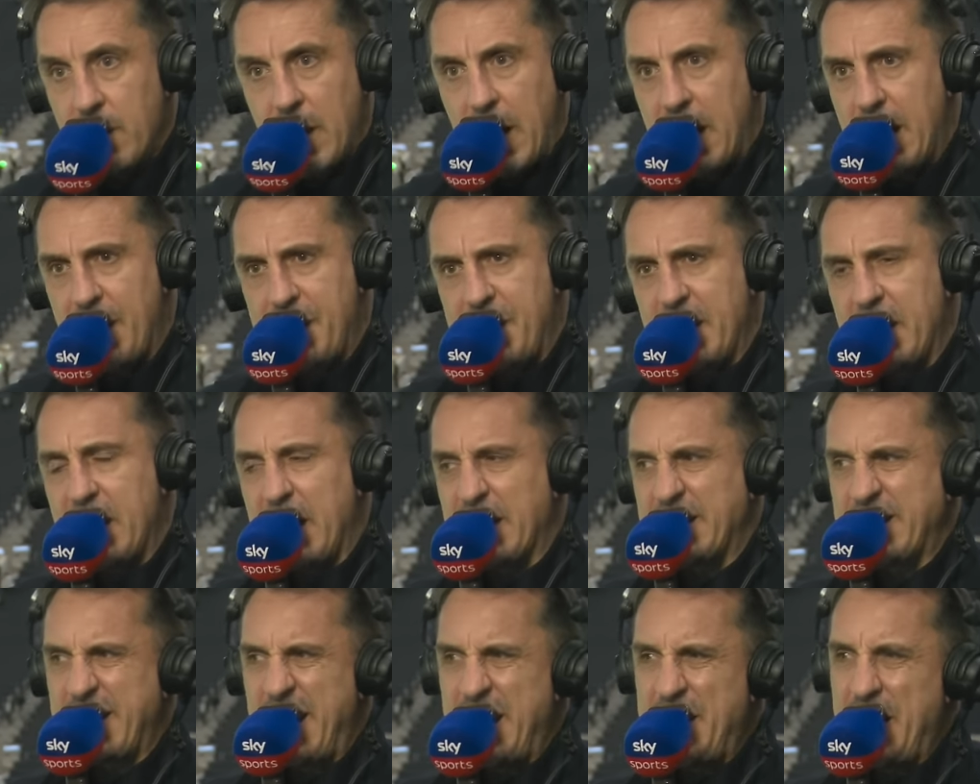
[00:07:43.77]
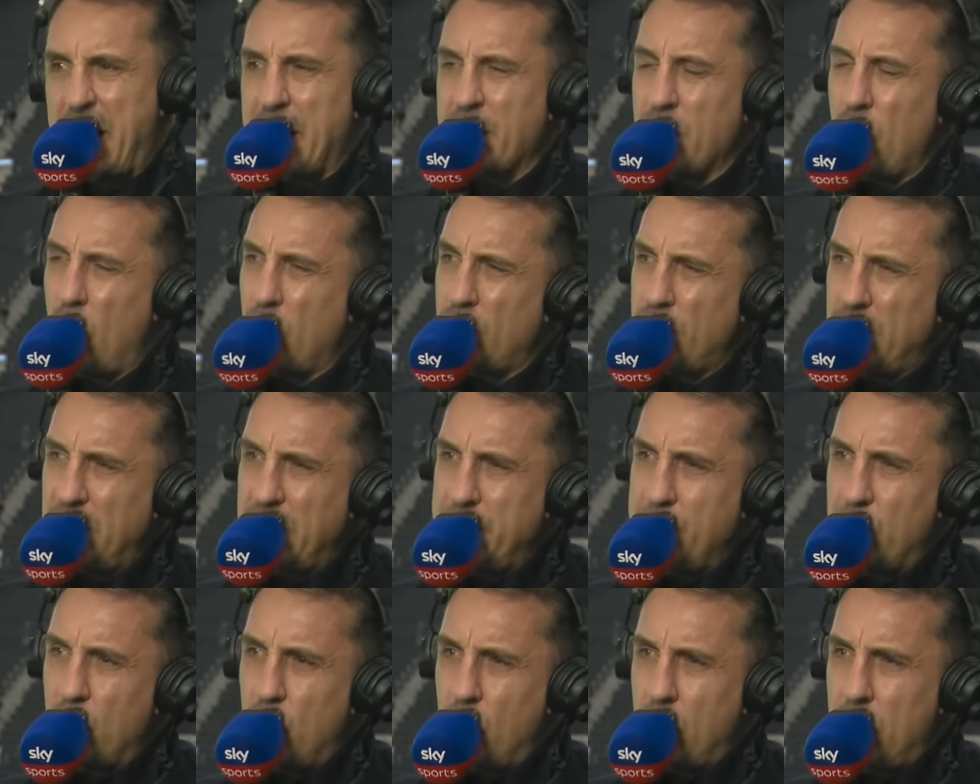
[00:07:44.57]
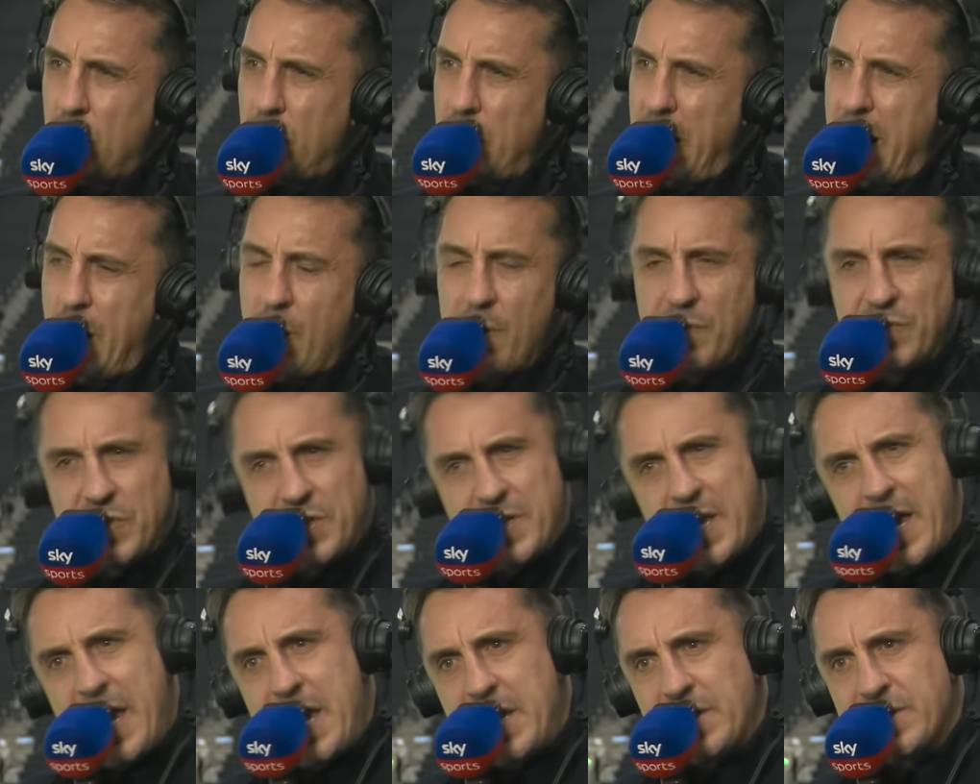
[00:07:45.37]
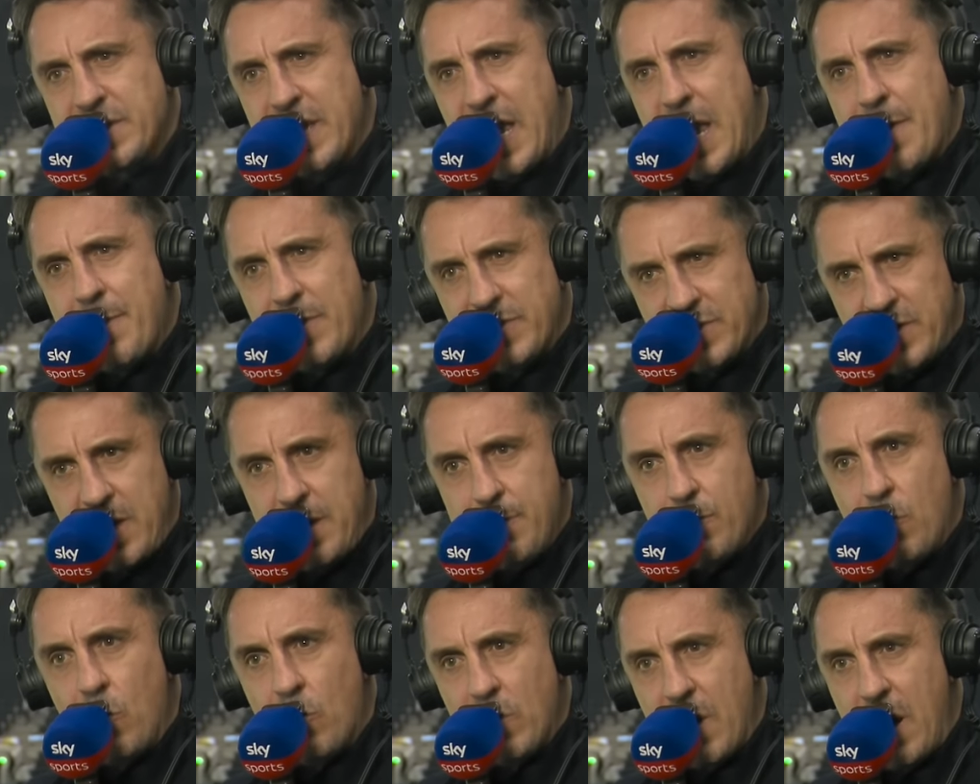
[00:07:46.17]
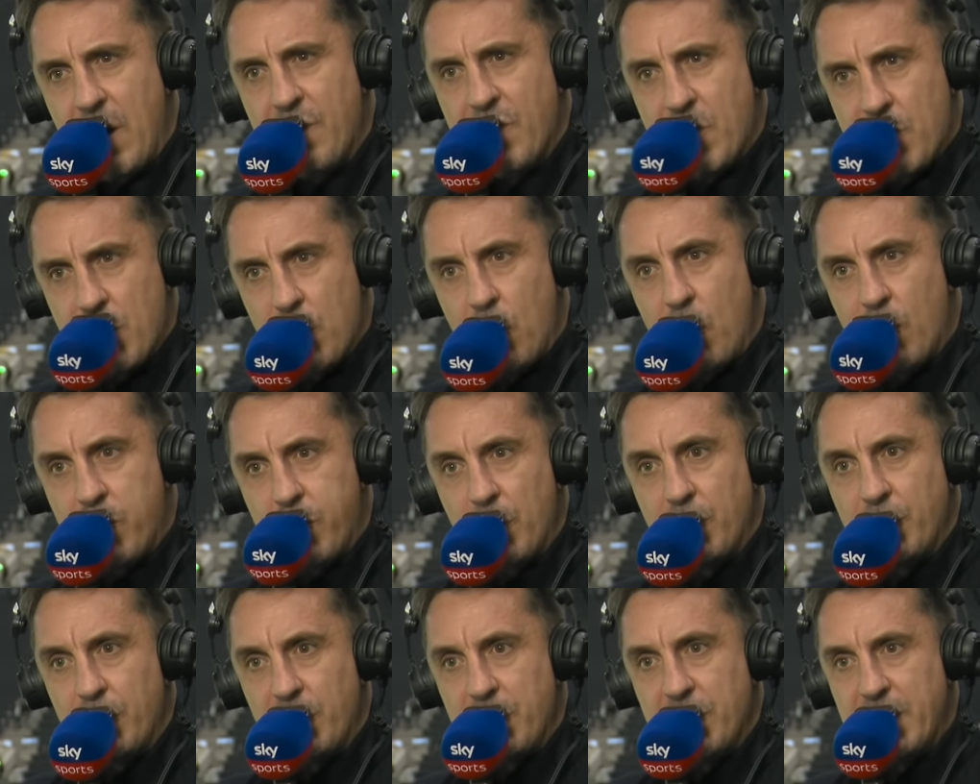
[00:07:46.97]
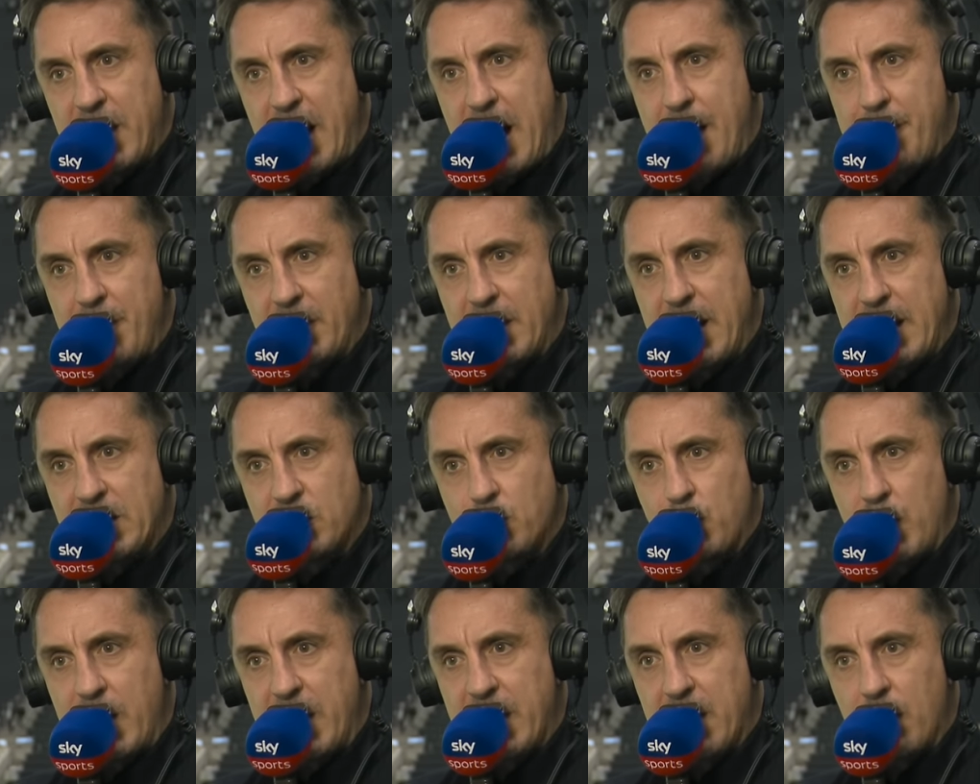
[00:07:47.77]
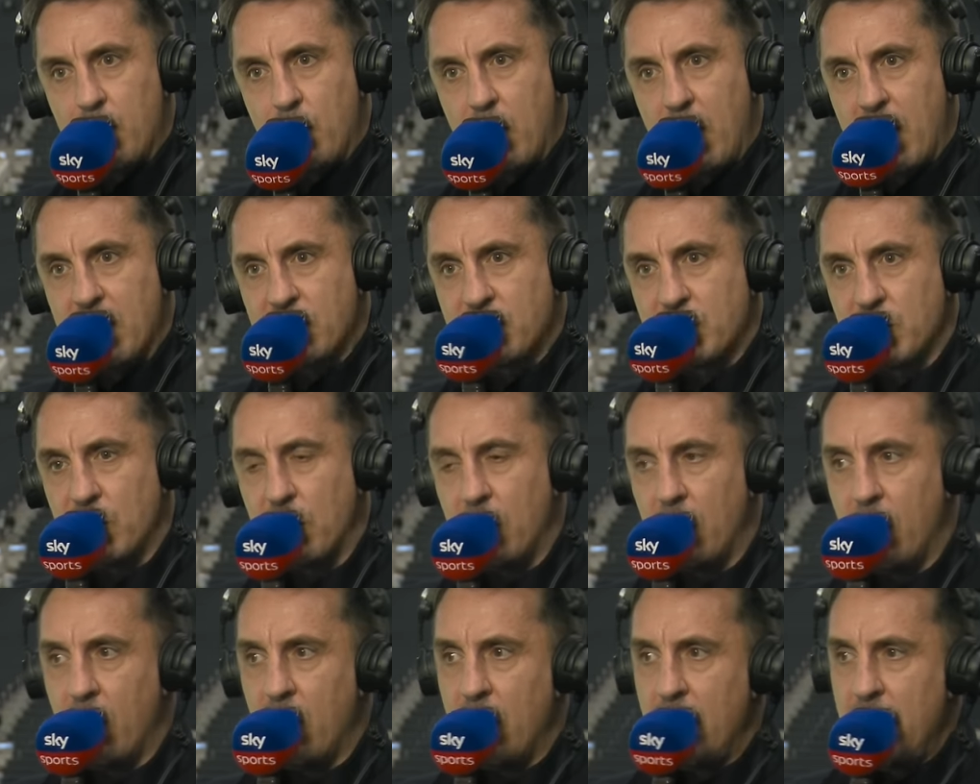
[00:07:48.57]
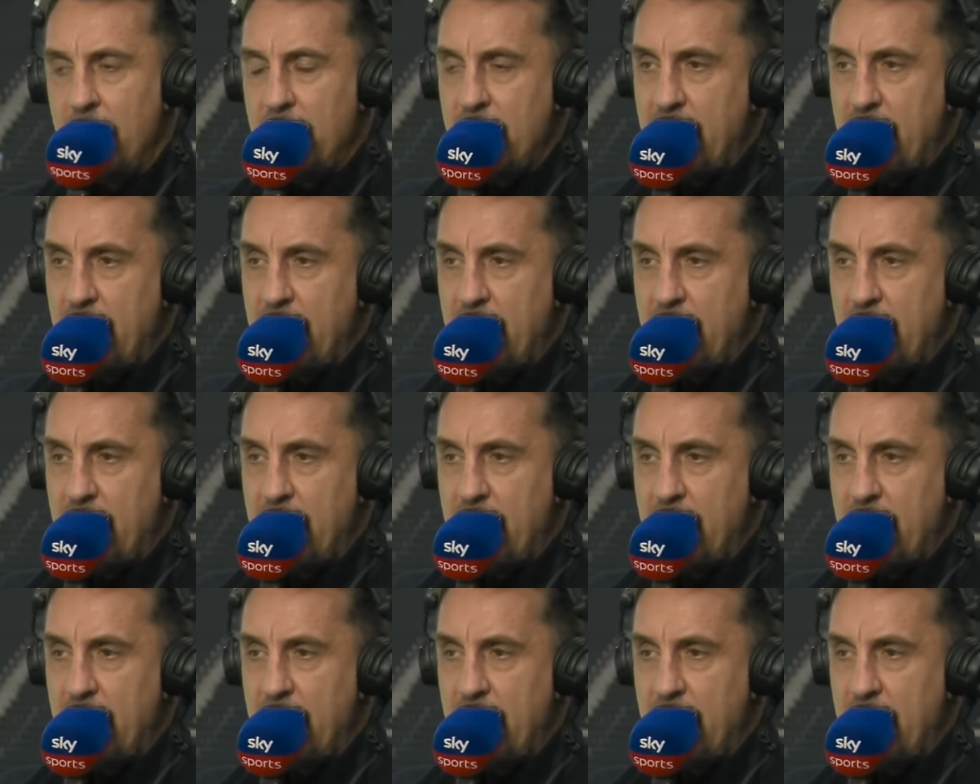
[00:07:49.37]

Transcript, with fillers: And I think I say that not really more out of today's game. I say it more out of the North London derby last week and what I saw.